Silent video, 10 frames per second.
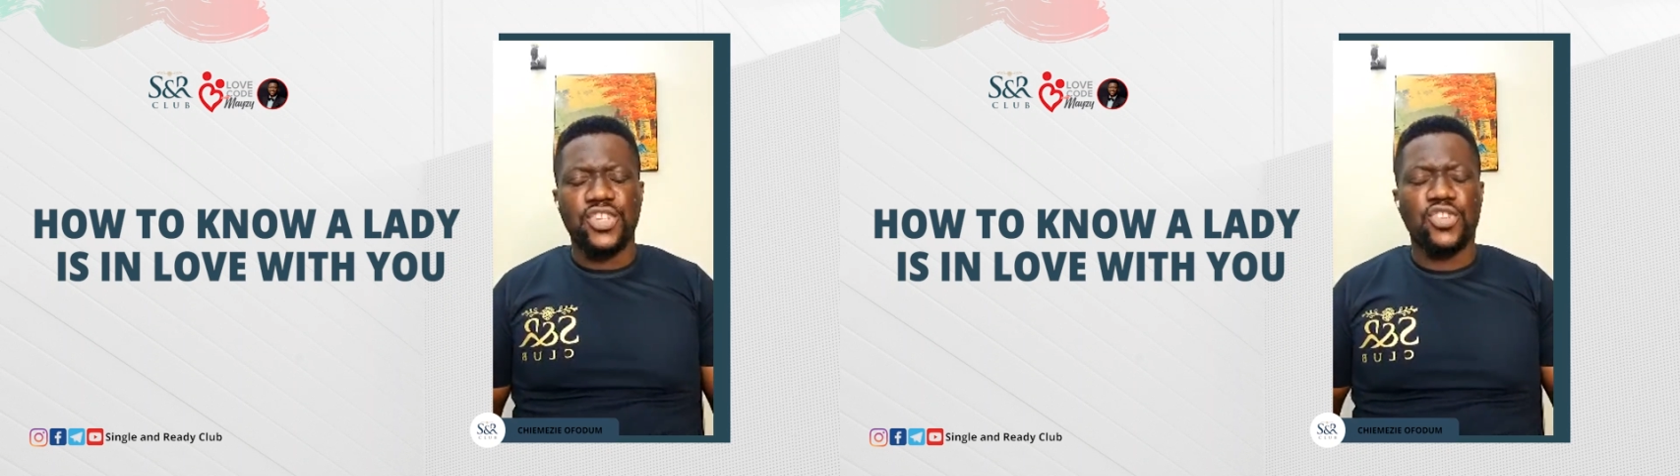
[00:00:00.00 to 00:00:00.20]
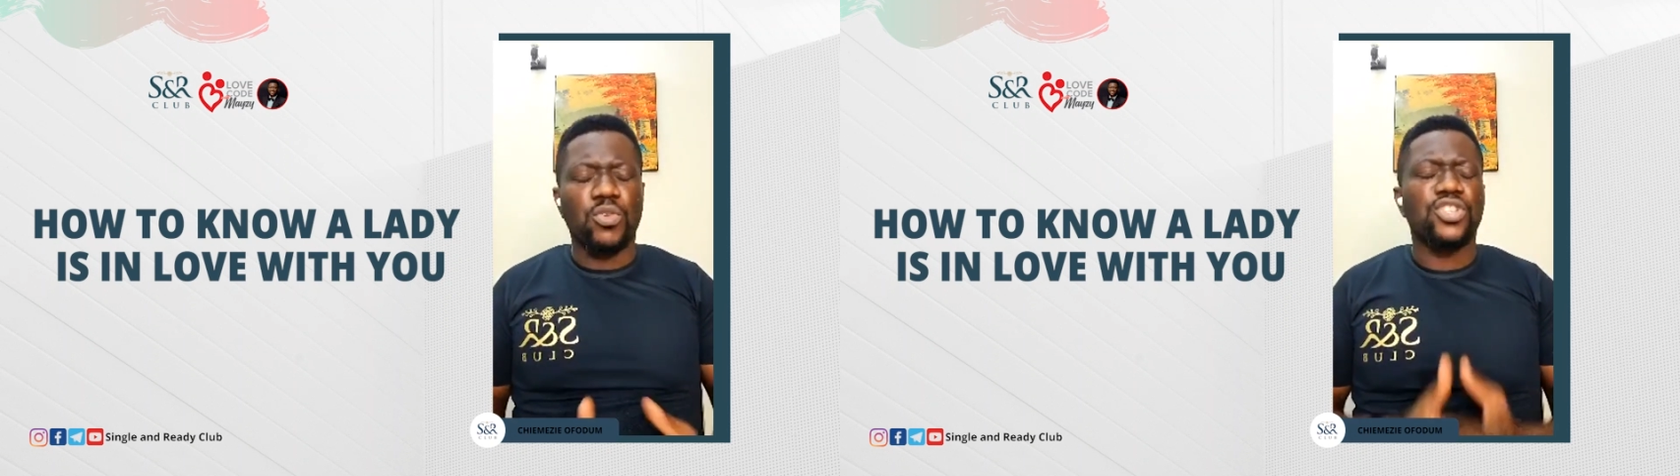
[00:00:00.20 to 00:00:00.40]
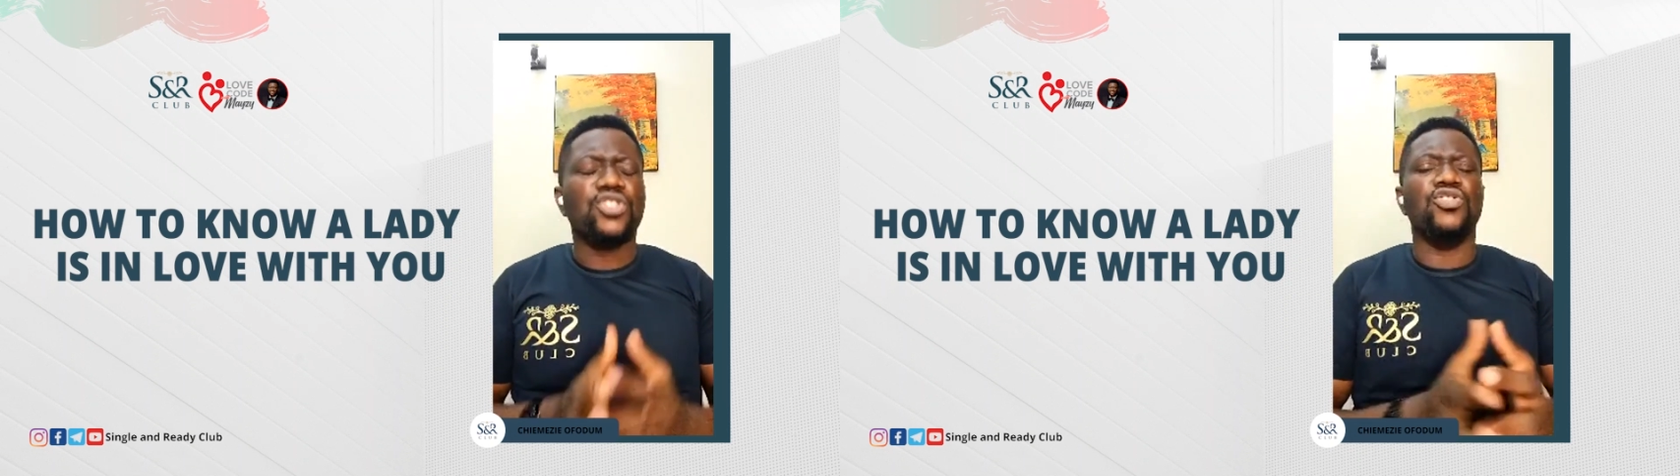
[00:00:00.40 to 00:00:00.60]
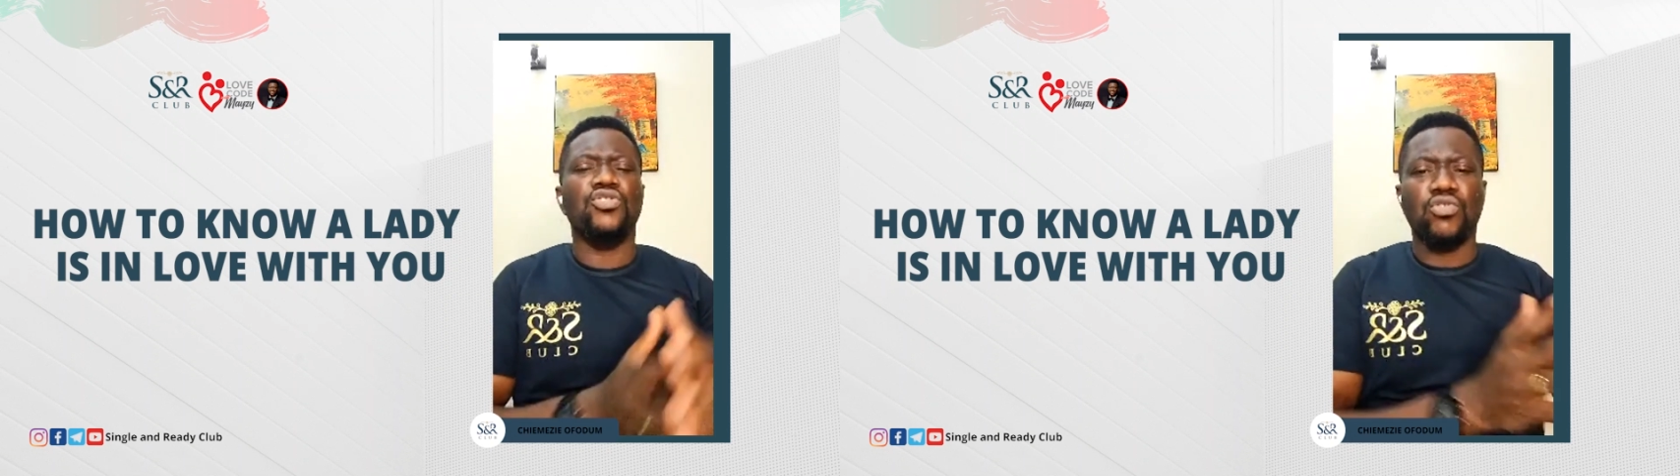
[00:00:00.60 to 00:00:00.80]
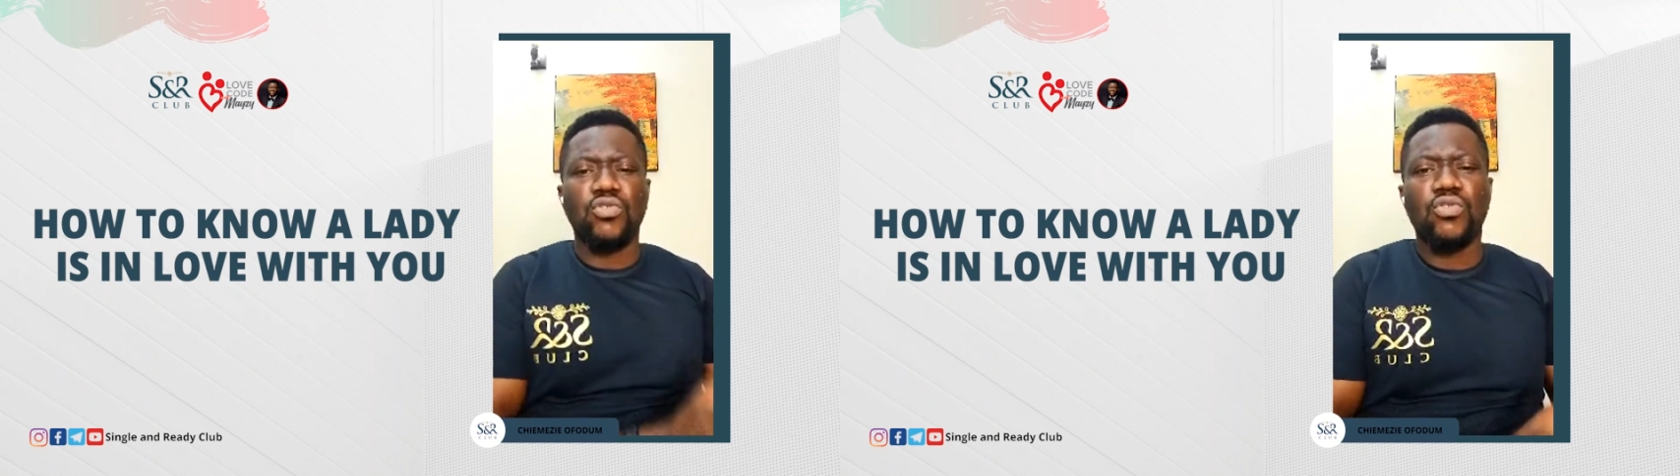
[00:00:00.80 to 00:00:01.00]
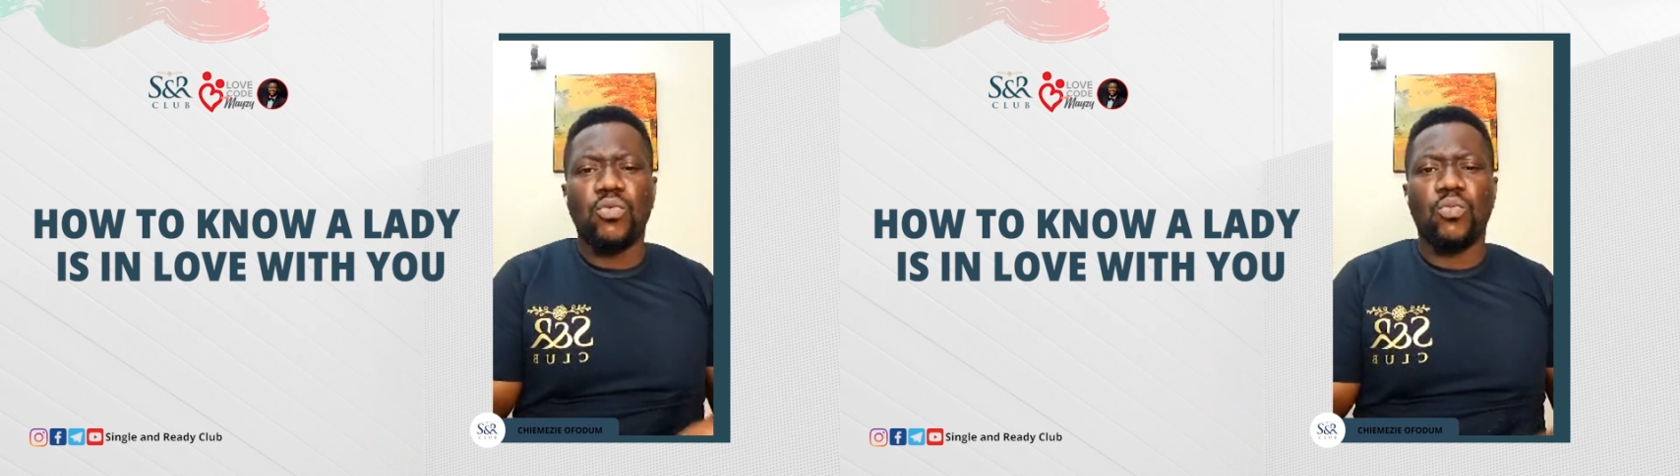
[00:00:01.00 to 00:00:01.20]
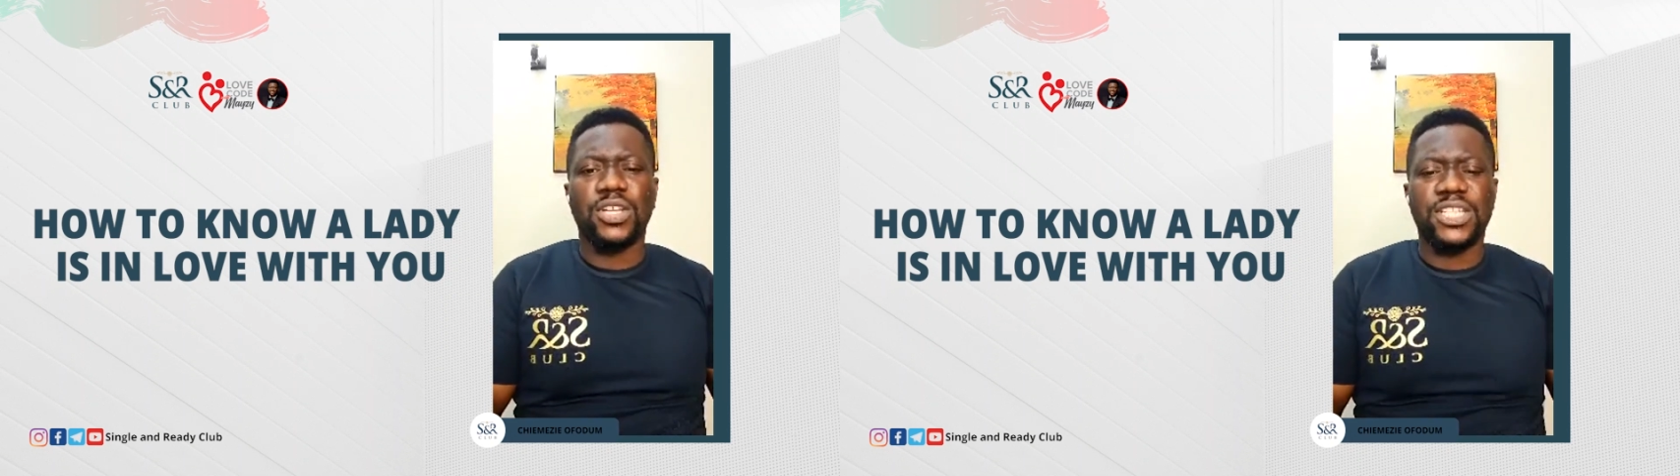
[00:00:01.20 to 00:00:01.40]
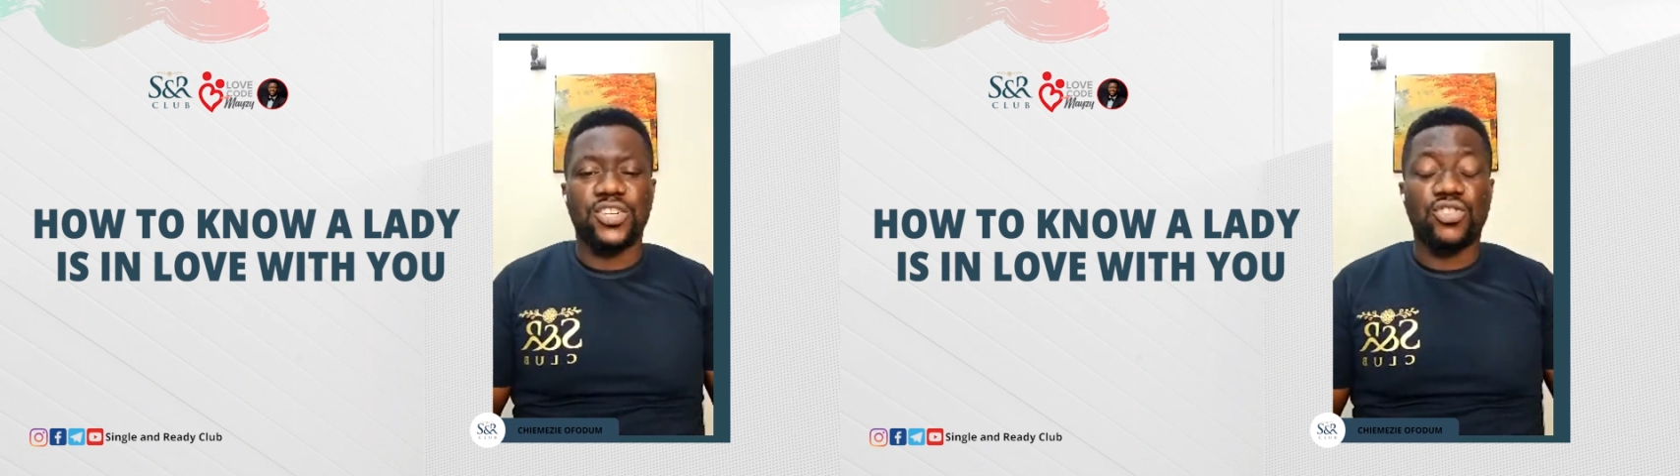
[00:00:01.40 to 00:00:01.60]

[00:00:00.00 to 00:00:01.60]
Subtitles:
You want to know what